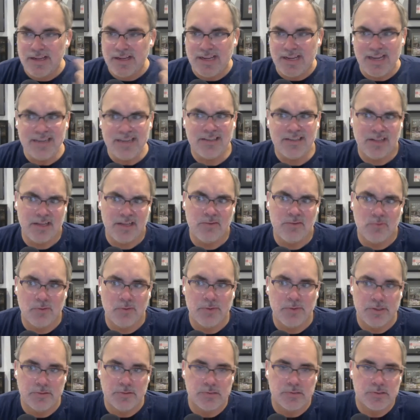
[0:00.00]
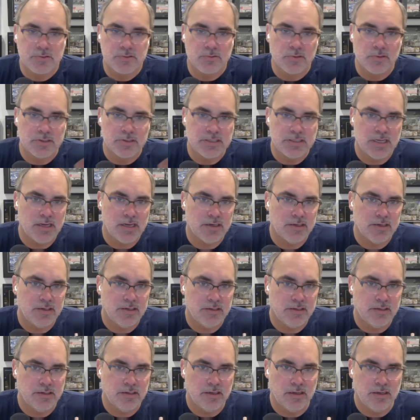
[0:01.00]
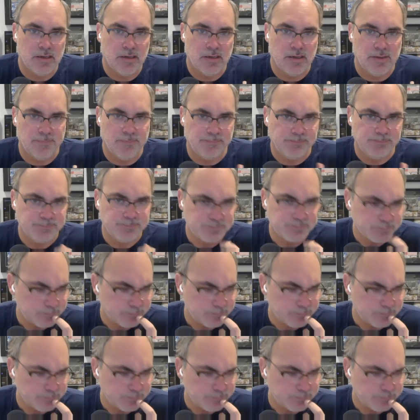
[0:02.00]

kind of like what we do in Screw Attack in um,